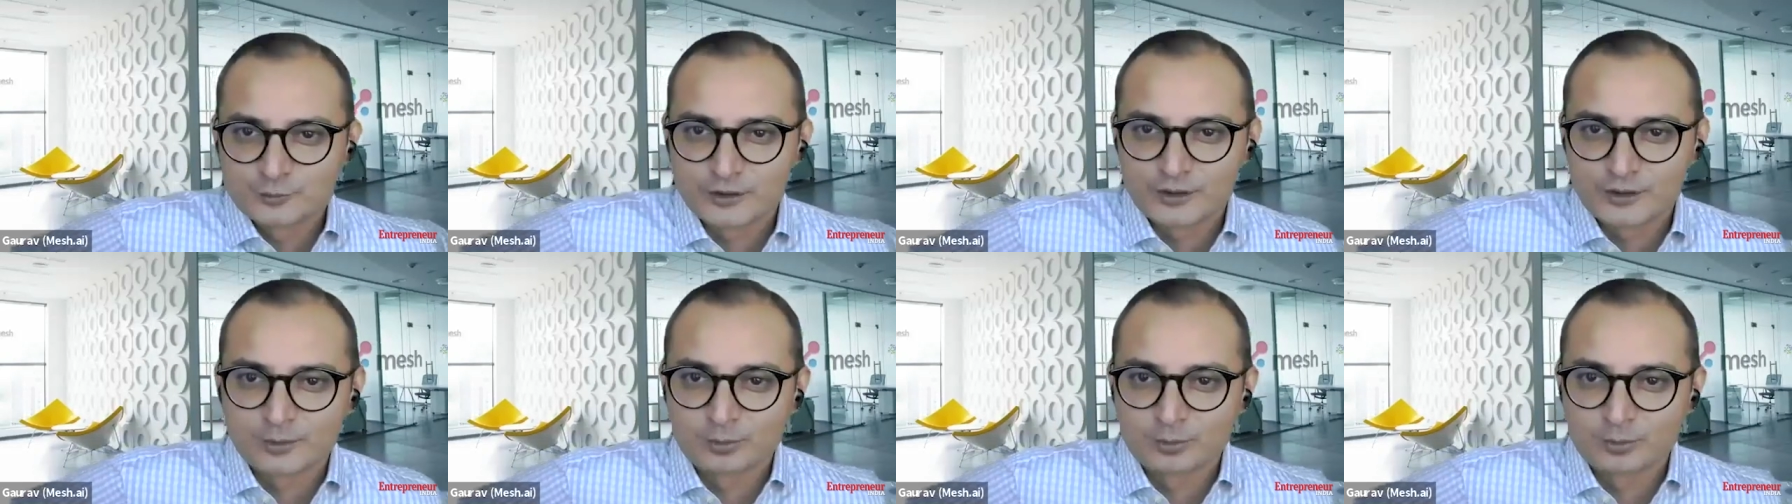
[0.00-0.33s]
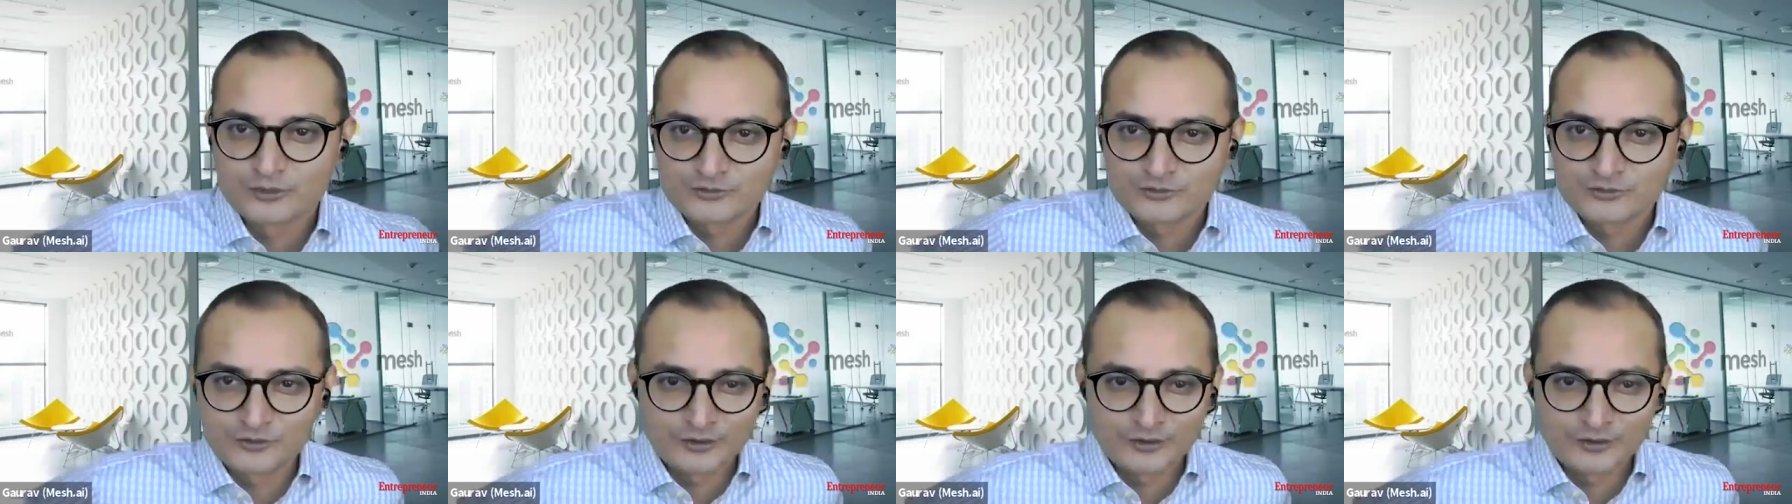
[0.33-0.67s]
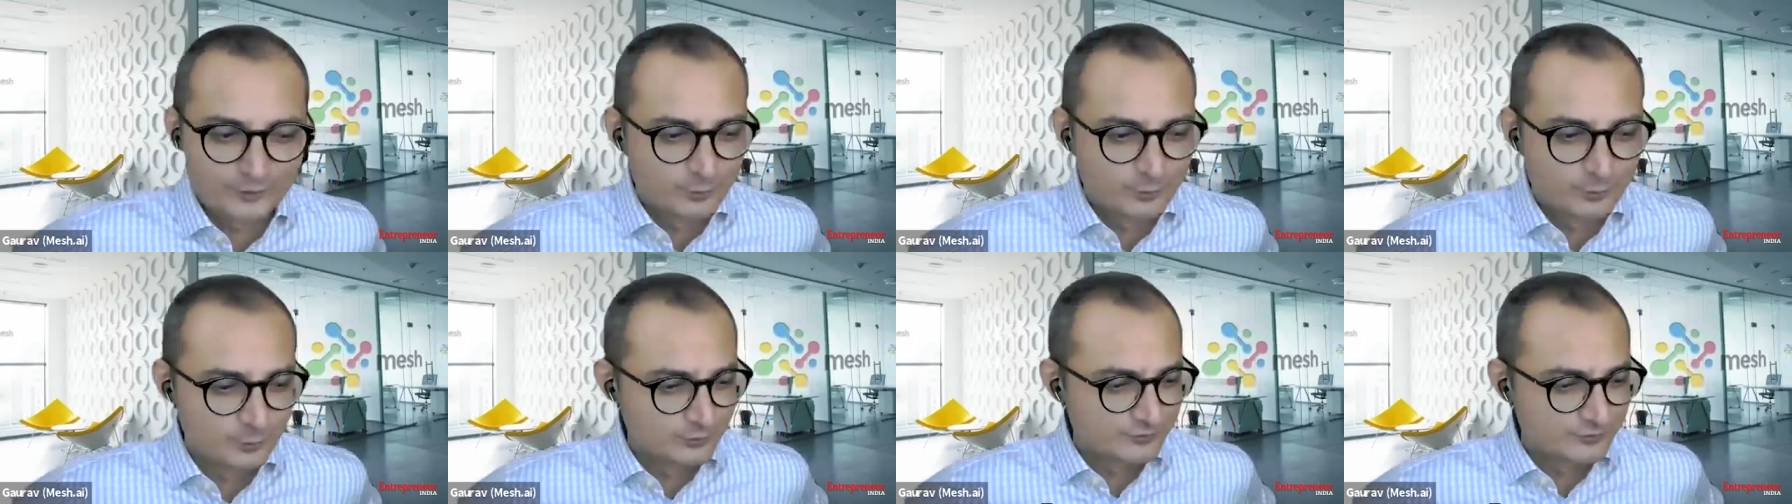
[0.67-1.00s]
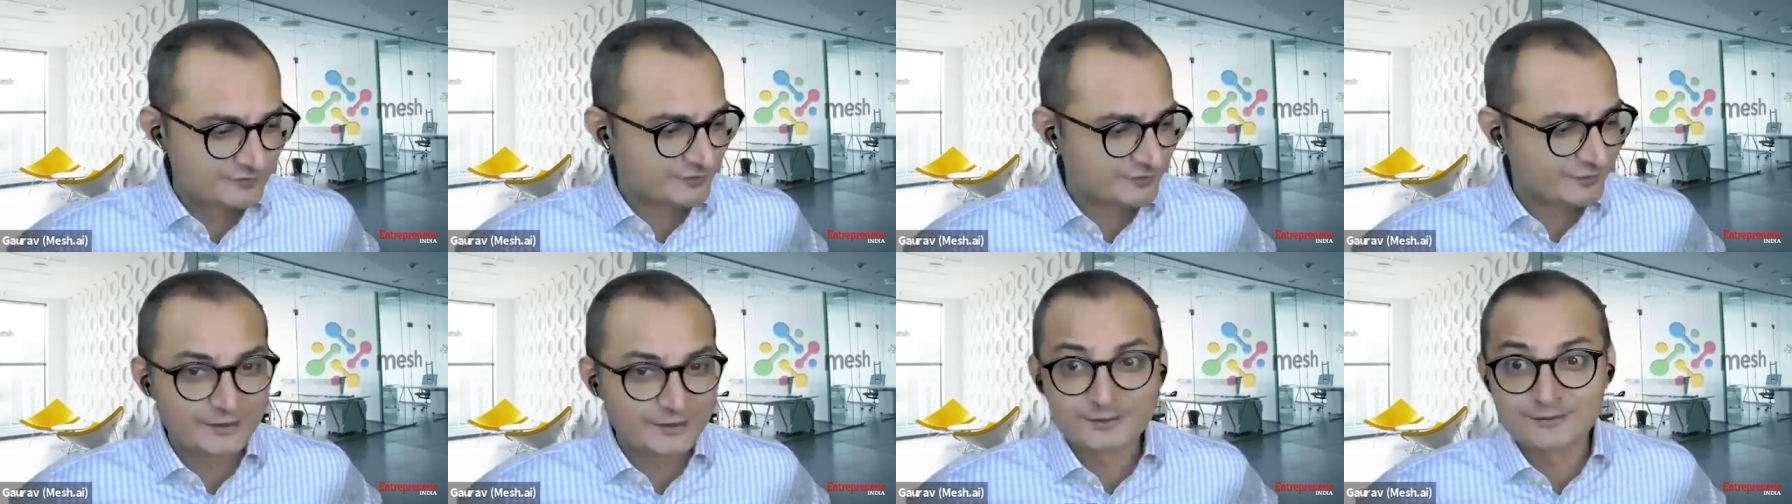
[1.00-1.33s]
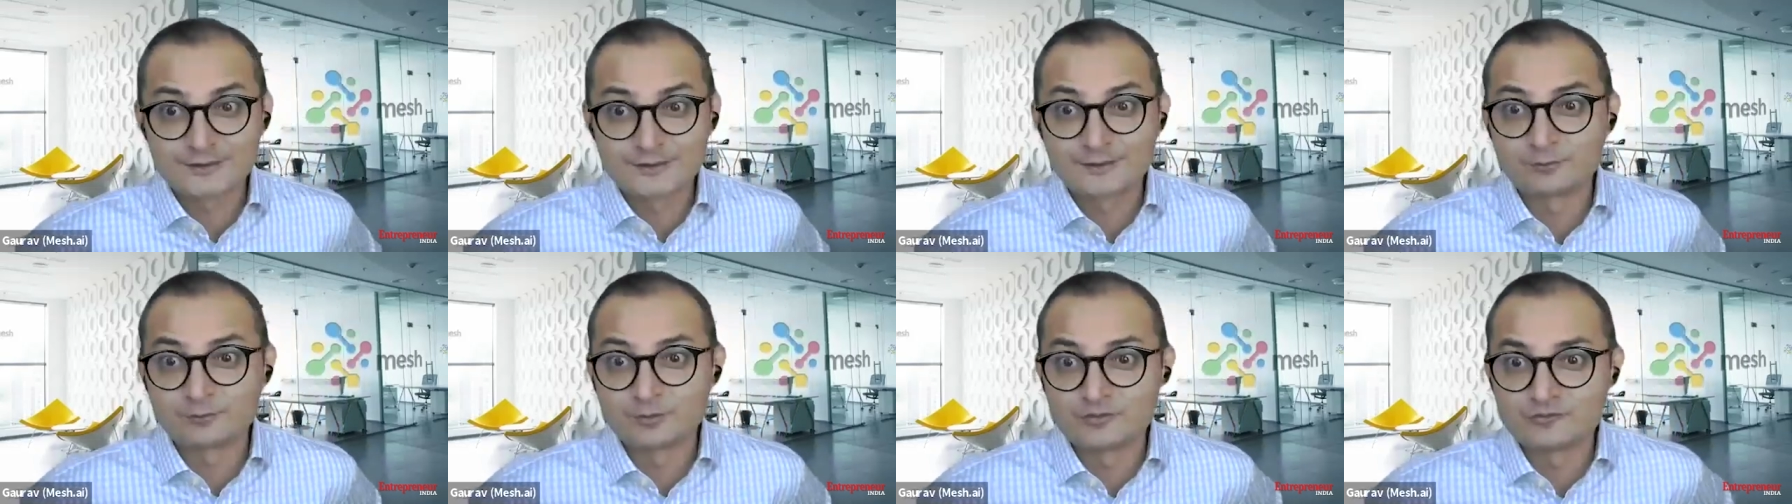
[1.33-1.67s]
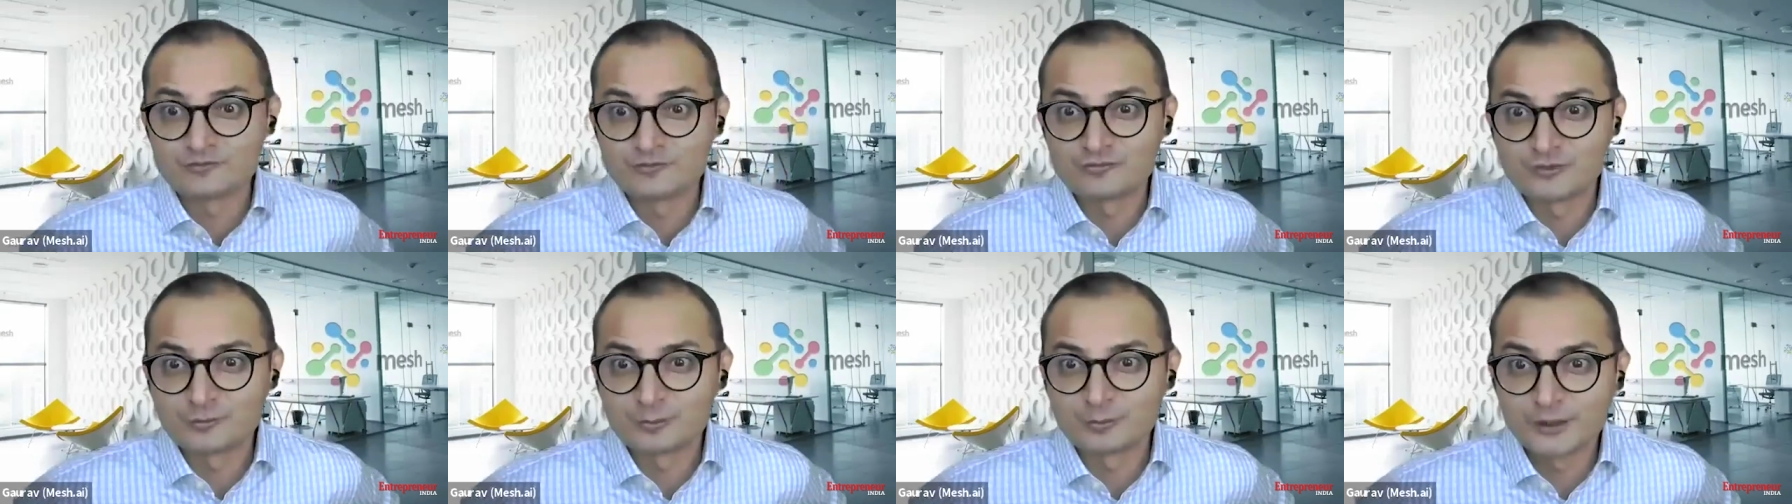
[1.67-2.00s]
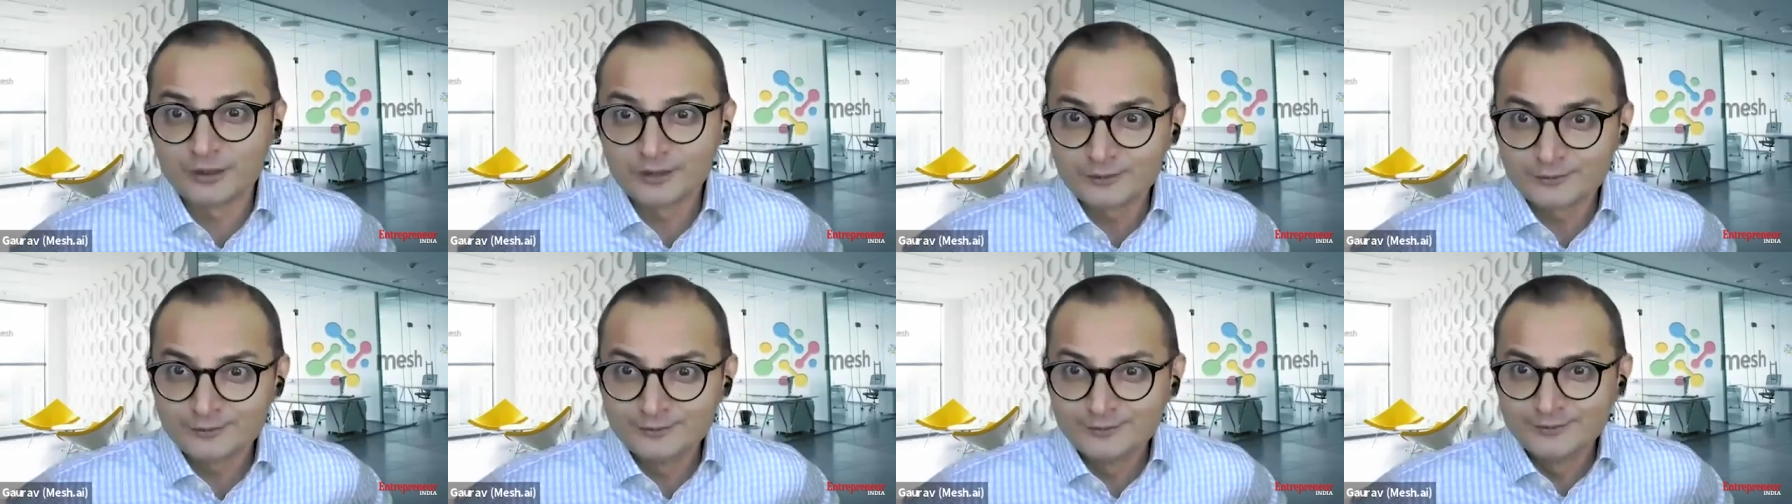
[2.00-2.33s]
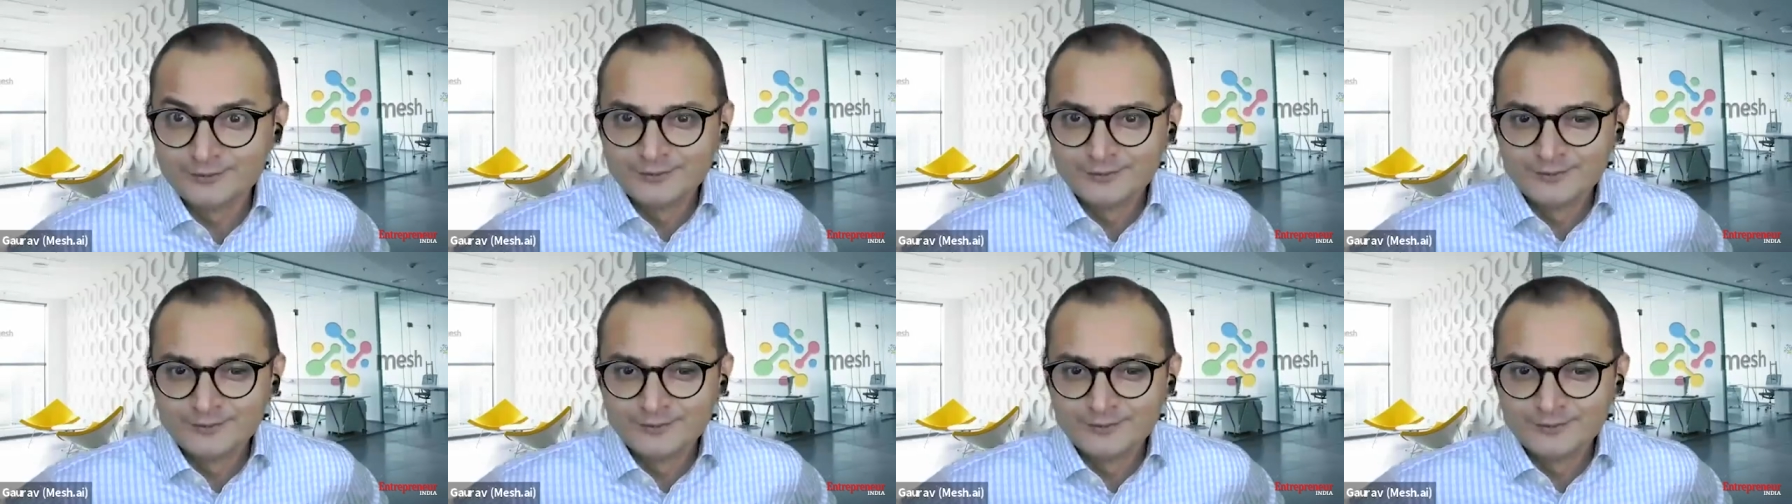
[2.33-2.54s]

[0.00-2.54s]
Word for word: to accomplish their goals and get timely feedback.